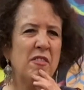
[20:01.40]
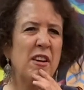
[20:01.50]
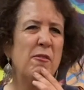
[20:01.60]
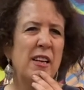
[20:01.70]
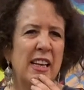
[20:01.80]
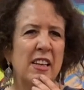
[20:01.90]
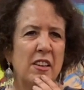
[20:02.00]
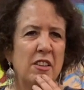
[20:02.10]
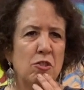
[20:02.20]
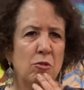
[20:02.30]
if they're really going
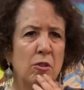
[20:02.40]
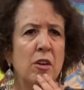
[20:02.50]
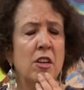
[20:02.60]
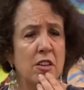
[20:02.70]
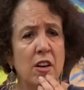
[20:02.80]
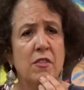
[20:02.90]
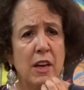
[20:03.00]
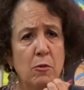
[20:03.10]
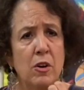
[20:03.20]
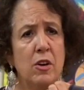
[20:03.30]
to draw. No,
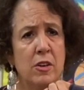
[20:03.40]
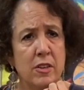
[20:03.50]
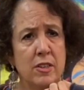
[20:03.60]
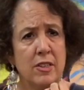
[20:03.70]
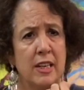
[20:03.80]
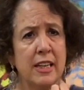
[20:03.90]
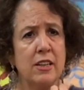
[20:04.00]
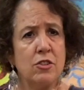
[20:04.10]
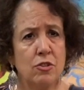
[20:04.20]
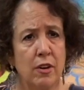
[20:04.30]
they were earnestly
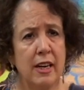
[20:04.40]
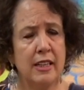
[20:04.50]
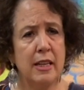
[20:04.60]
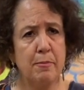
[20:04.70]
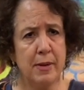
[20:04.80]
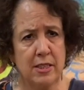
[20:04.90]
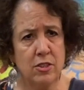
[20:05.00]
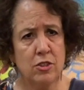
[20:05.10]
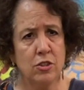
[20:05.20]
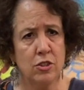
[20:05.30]
trying their
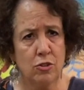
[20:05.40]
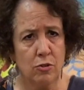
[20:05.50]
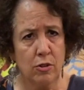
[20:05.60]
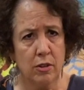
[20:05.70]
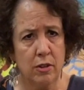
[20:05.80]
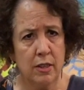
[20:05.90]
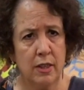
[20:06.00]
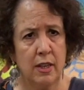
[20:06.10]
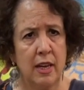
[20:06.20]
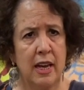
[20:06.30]
best to draw,
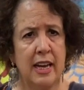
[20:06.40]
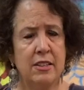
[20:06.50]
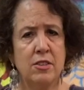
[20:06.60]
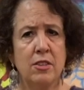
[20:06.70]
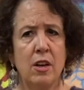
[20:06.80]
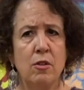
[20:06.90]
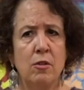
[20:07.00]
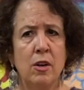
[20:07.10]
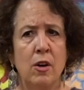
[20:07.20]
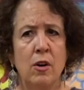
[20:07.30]
and
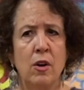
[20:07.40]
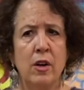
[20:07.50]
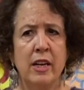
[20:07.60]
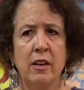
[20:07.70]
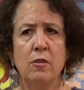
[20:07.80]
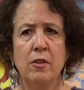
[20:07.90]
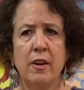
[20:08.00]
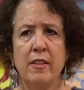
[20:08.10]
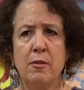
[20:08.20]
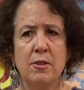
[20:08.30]
so you know,
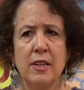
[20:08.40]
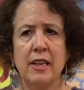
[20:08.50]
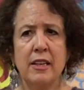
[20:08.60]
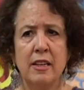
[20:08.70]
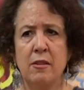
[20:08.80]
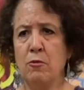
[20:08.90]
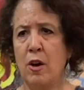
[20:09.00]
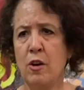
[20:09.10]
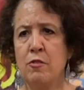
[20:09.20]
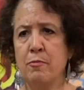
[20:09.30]
although there was a
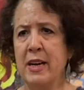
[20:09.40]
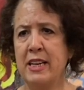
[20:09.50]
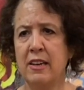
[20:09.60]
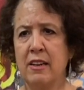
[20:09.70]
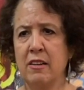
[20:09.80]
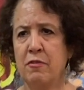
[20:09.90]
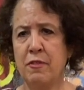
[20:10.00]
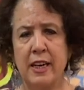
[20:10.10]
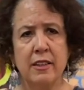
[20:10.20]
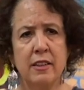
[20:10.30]
Rove made it
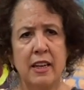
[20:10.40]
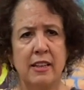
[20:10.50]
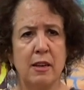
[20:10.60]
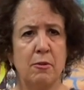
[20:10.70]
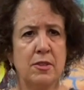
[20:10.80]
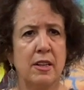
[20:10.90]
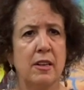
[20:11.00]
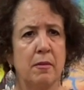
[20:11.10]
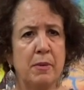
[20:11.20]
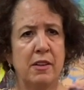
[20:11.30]
fun and there was a
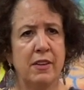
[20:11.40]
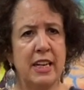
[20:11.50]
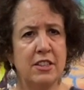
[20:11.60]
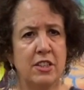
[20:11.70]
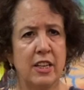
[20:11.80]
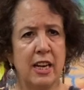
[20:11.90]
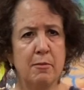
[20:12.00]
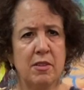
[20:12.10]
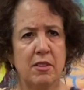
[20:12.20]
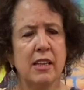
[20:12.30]
bit of an
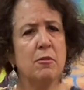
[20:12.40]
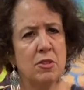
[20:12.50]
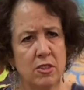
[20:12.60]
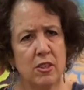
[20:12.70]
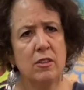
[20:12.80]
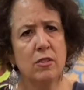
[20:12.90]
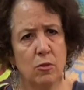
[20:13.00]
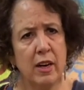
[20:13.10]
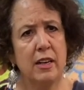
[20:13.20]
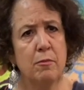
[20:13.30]
entertainment thing, it was still
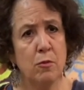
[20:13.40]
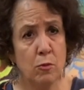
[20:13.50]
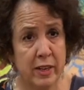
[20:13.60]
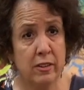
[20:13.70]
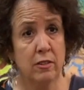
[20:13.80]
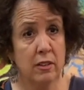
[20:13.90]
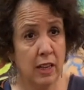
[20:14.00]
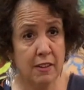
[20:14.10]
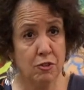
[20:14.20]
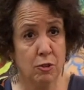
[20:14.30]
quite a real
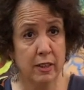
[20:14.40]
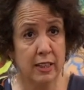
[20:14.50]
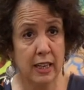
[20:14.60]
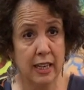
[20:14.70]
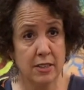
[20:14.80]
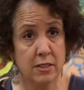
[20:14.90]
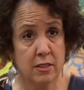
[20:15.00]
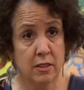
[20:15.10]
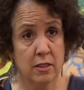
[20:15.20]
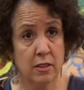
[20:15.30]
life drawing it class. It was. It was